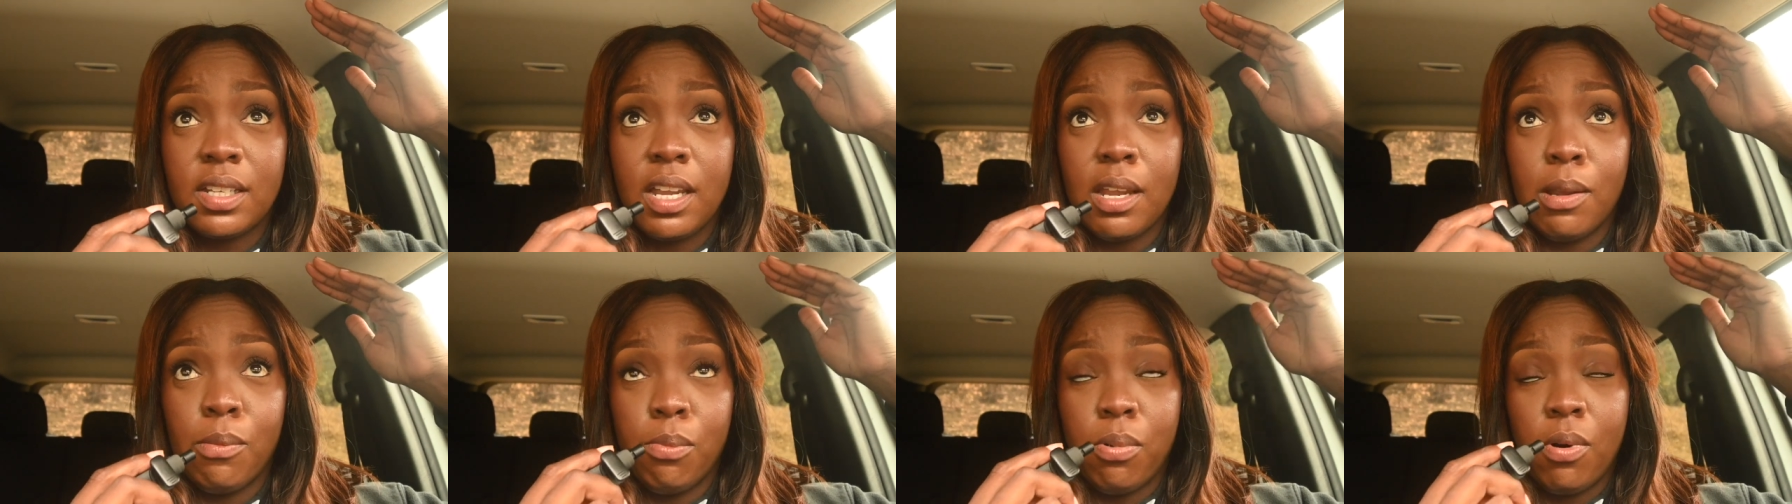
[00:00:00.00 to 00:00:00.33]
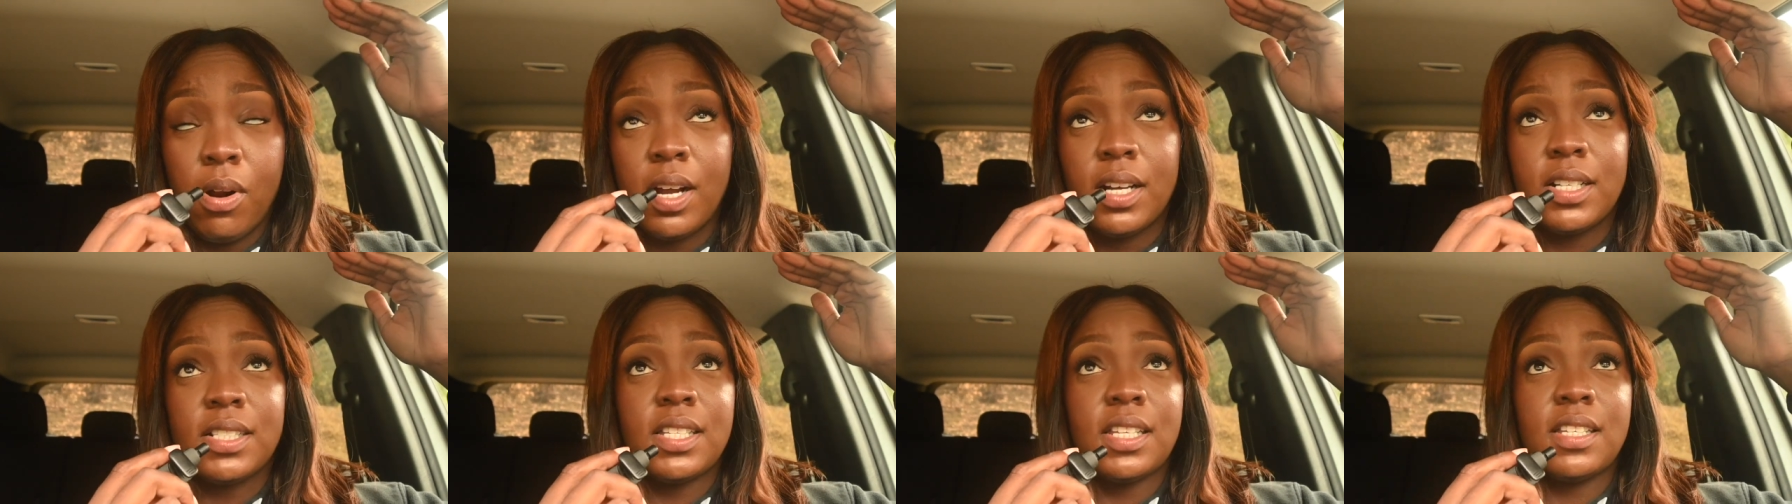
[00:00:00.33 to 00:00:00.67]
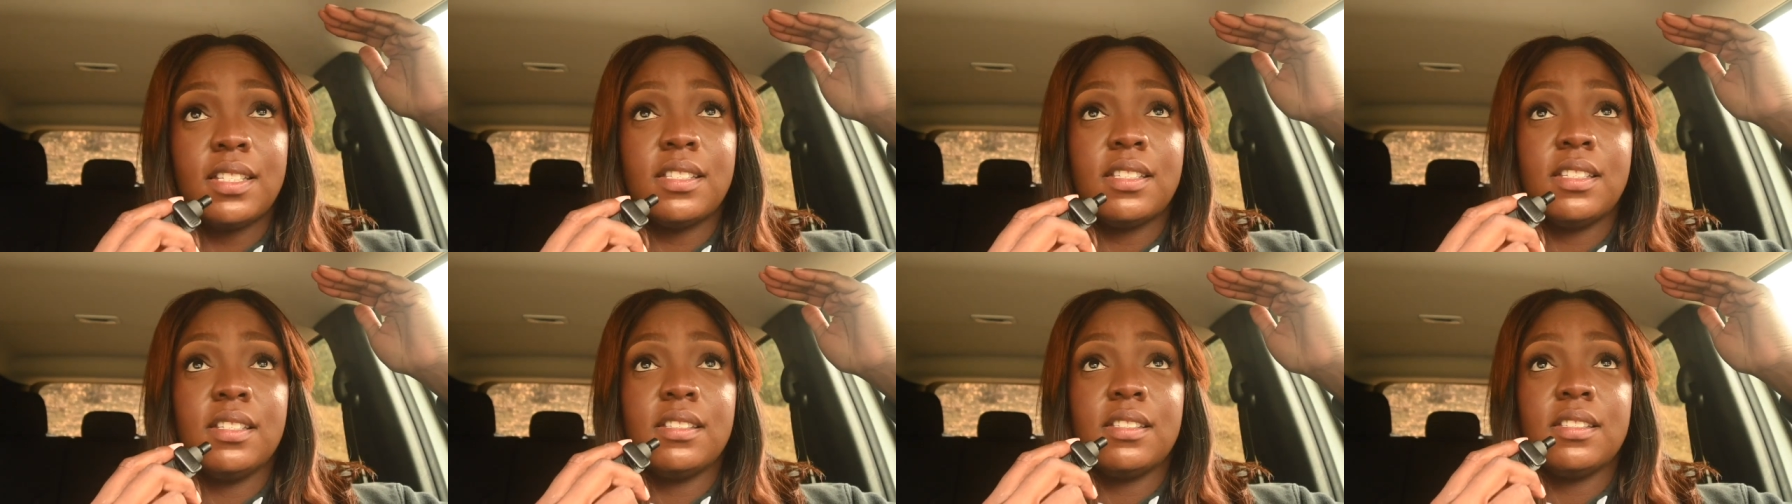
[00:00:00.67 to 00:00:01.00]
and
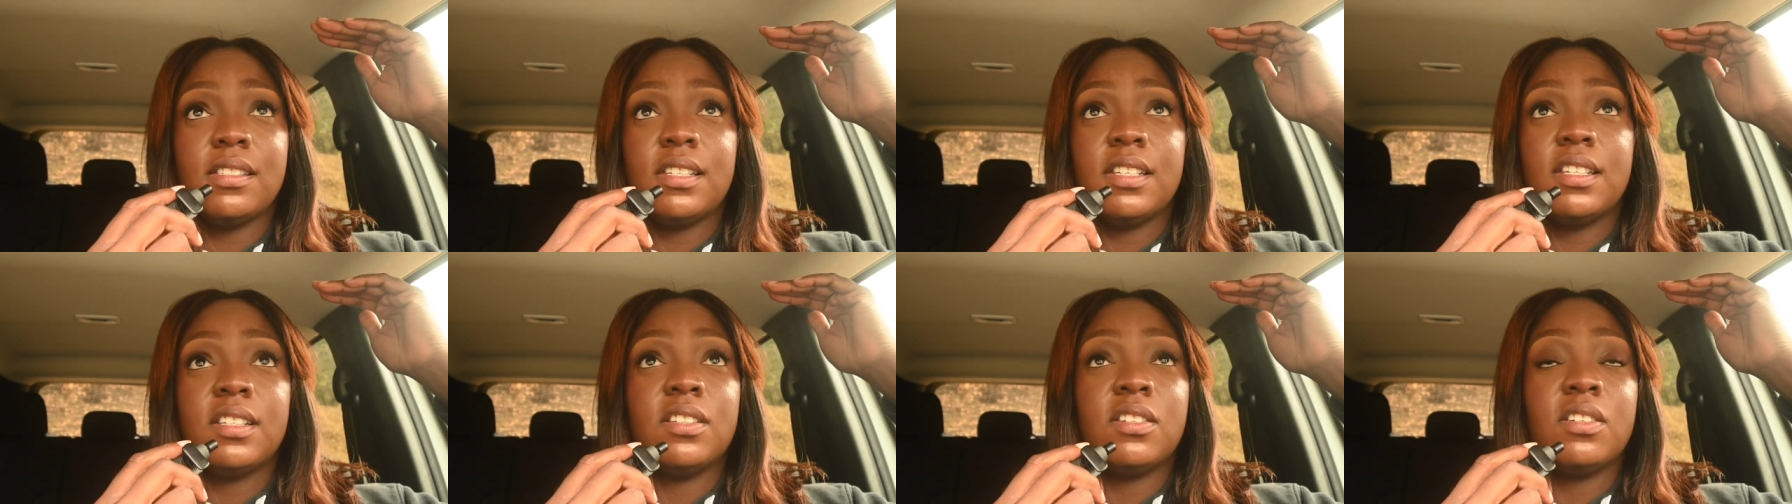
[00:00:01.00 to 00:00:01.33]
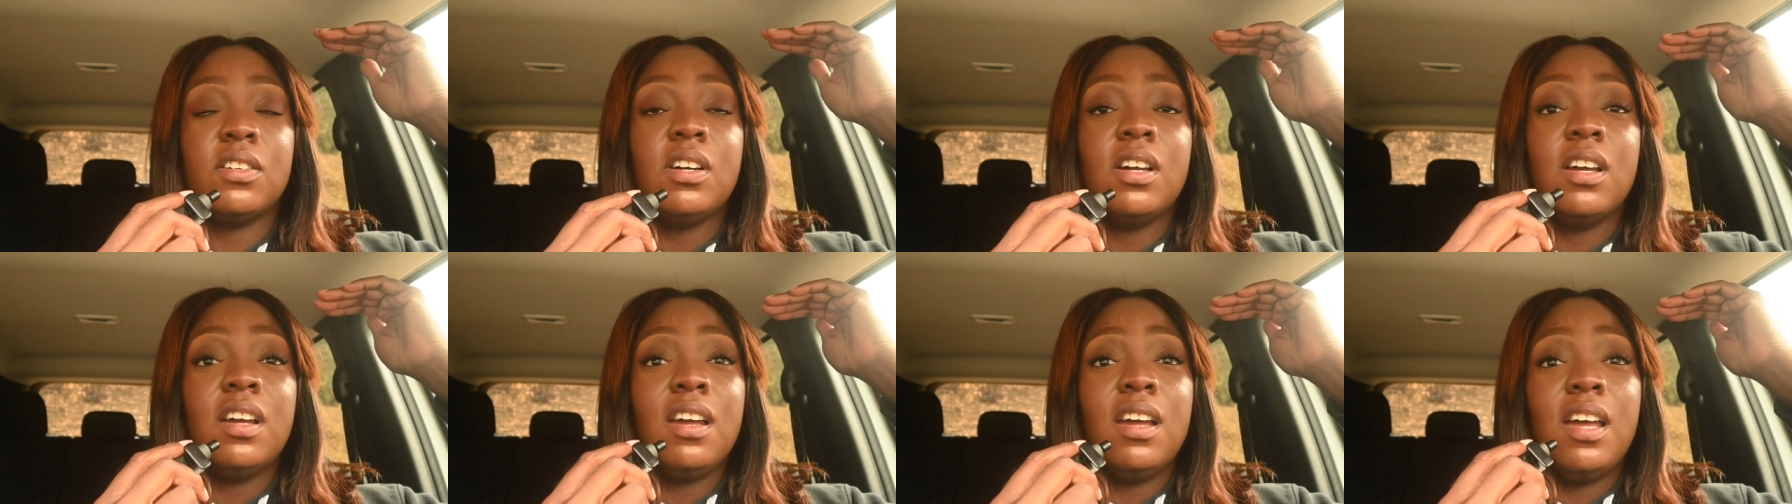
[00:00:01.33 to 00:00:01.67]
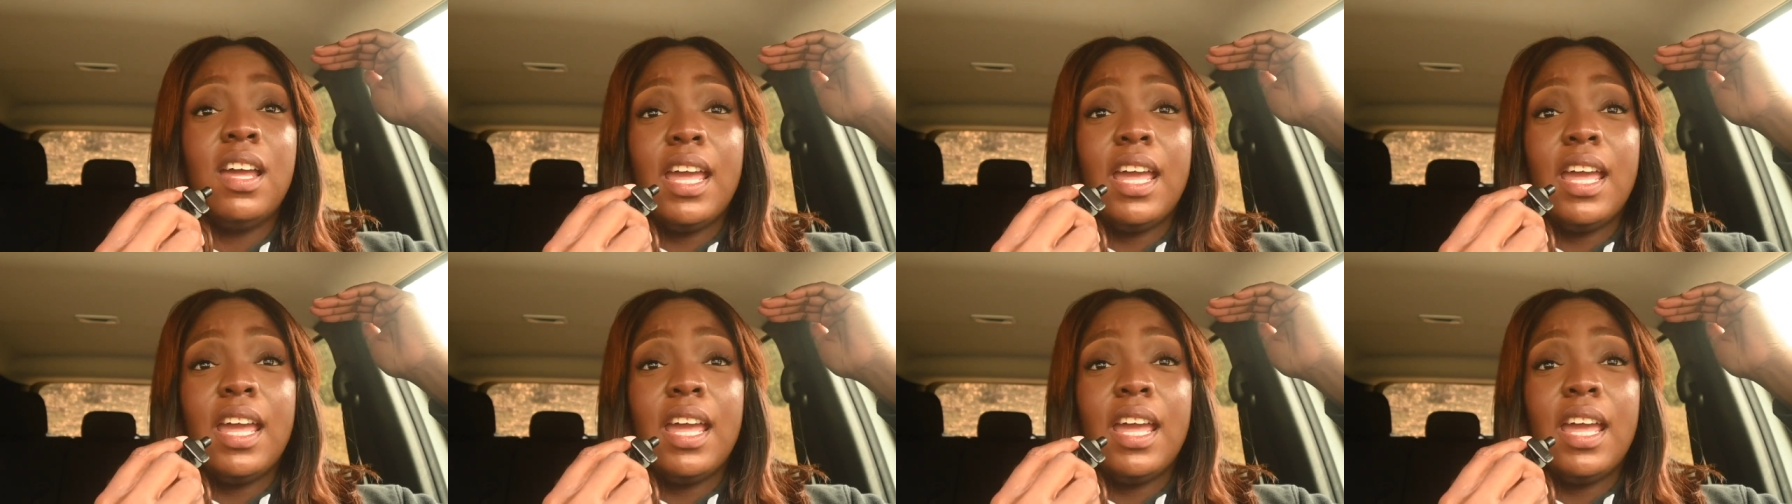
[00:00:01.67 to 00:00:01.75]
processing still,